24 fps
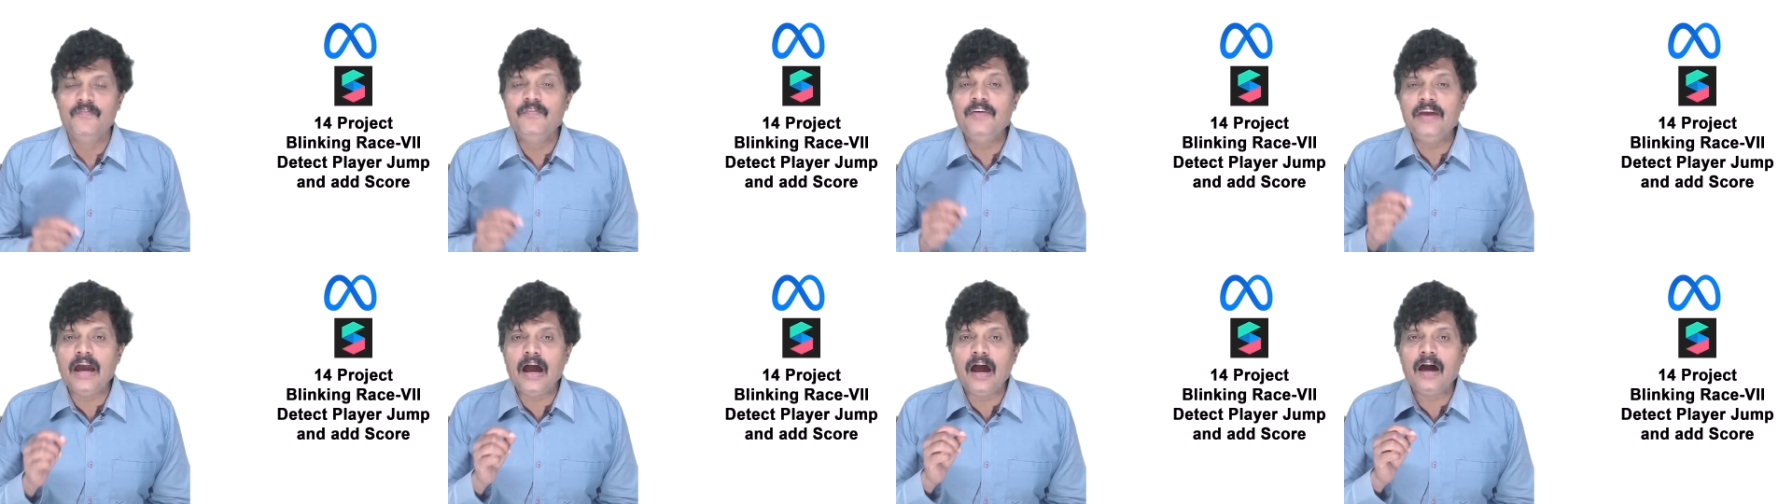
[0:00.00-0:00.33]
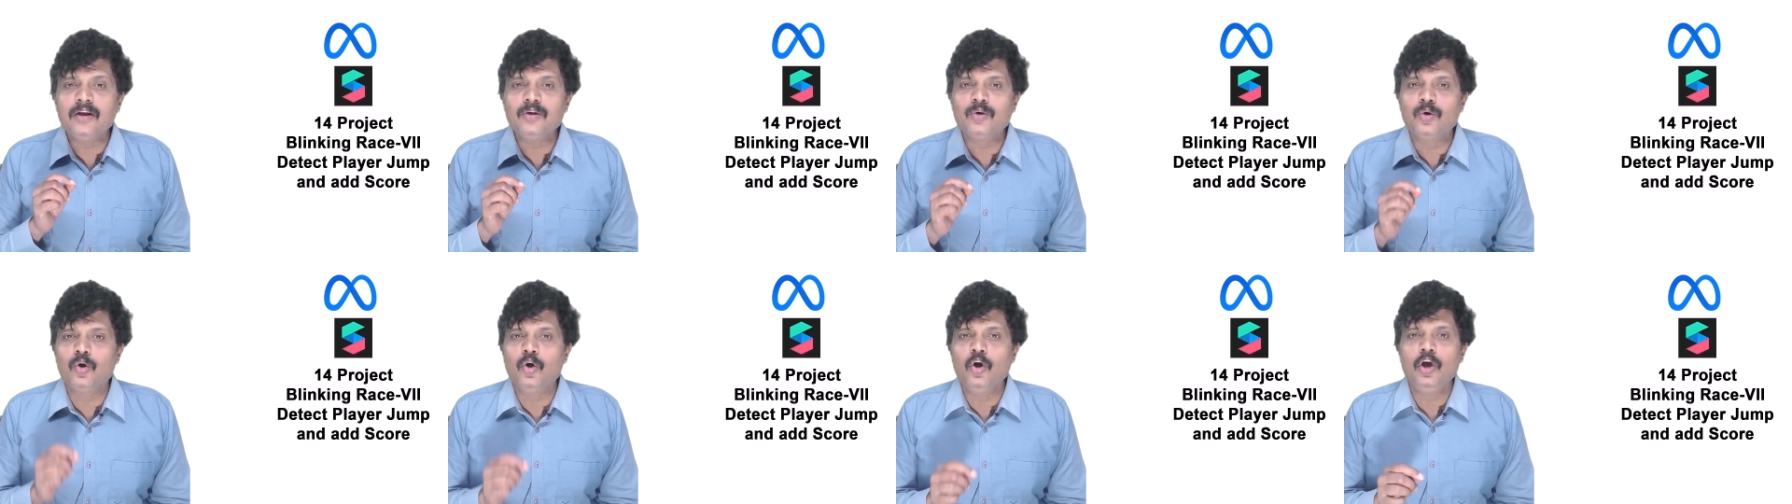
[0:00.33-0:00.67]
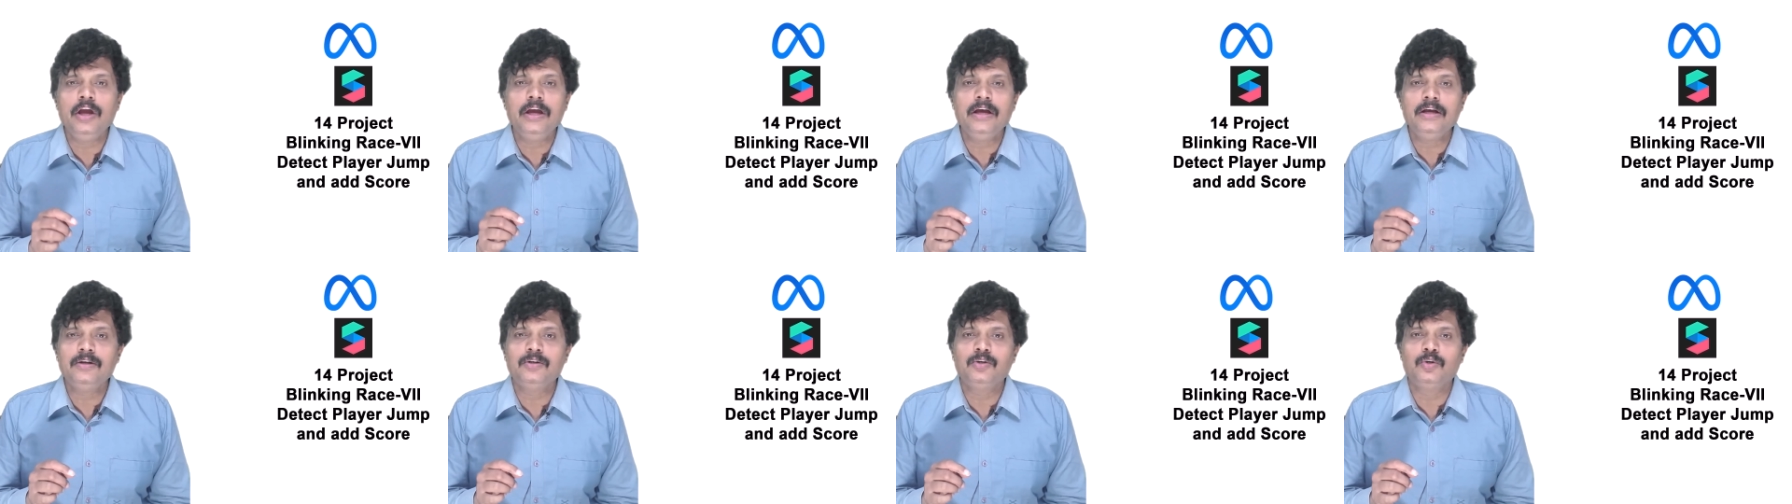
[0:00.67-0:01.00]
we are
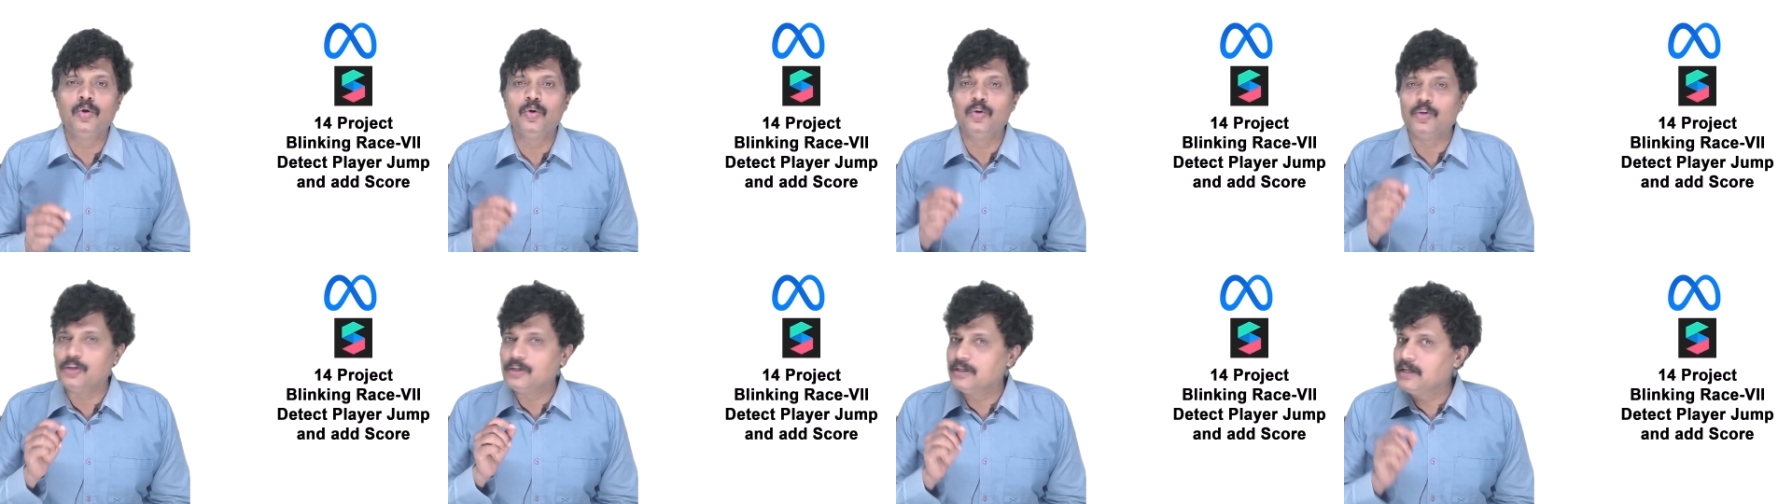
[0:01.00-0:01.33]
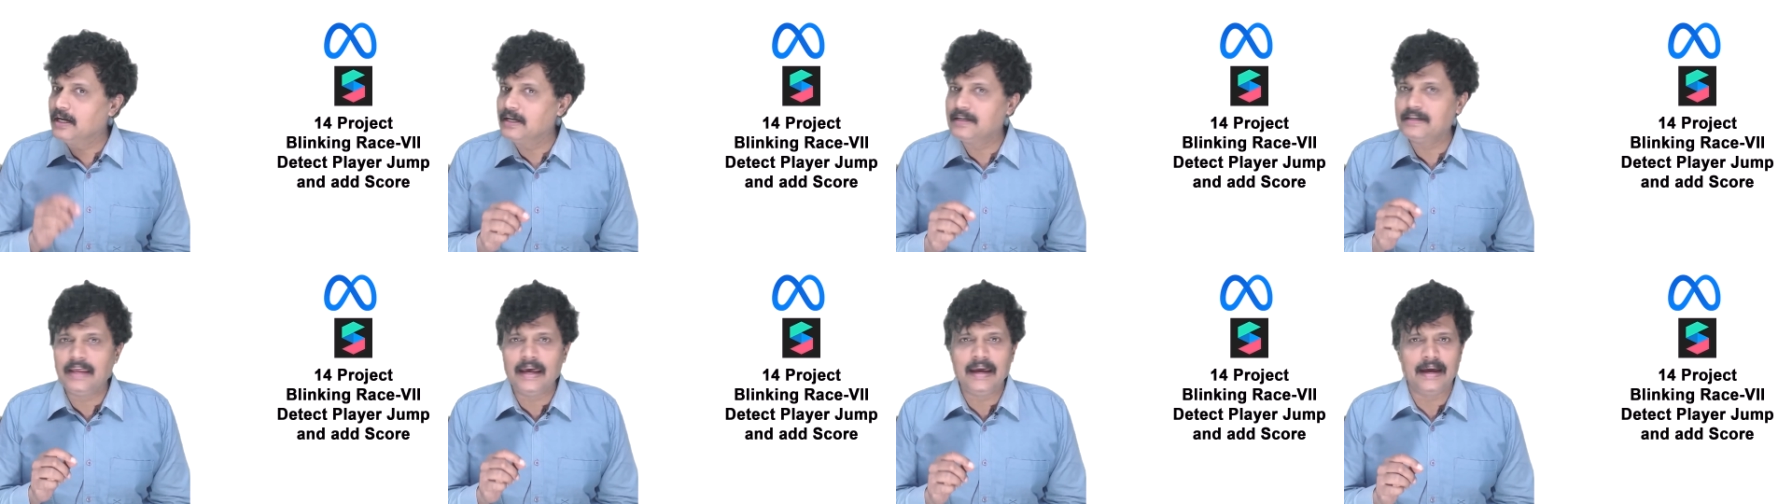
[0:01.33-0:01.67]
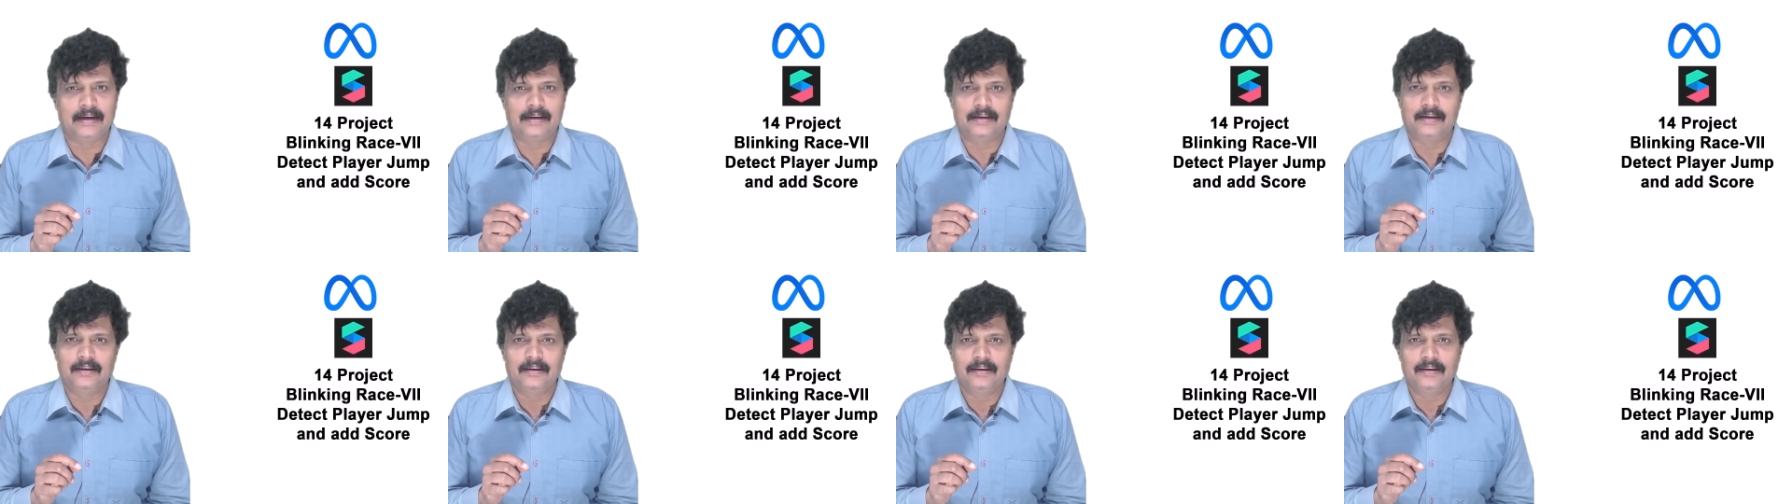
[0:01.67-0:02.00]
going to detect